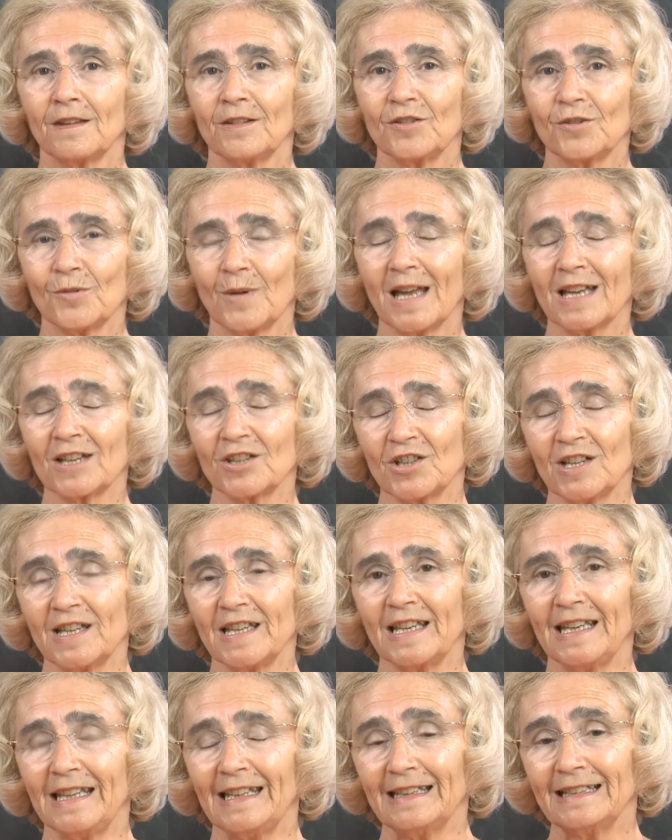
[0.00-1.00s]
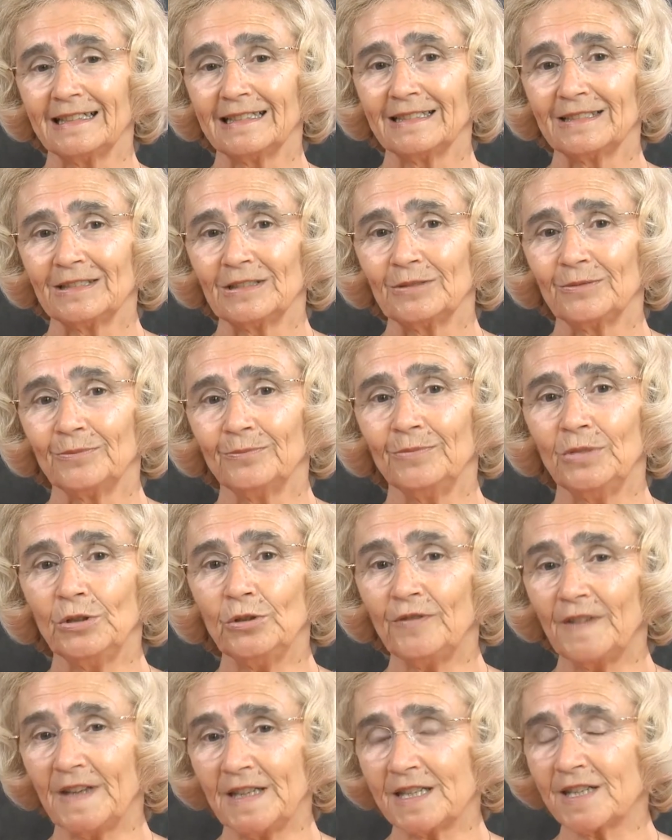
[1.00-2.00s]
to actually
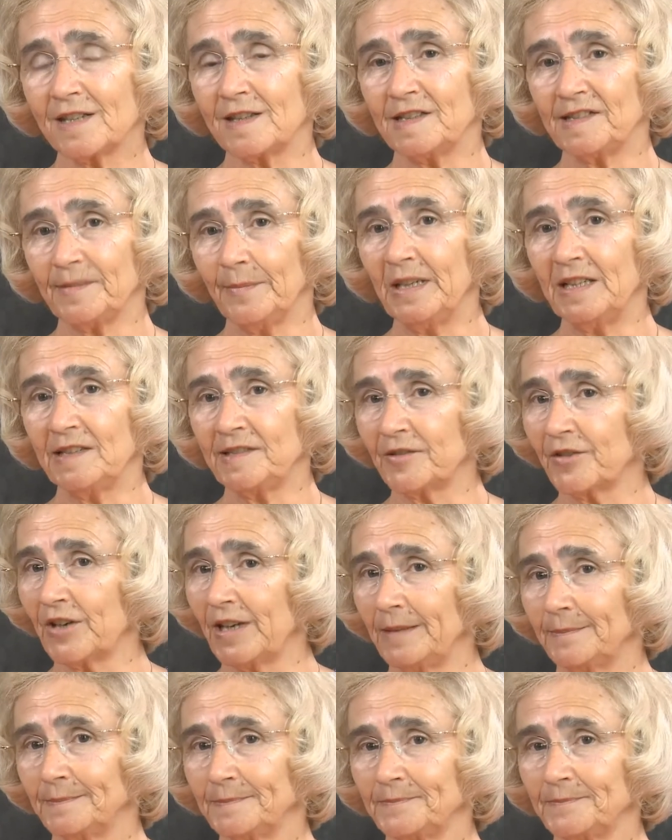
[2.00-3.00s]
move into this ministry.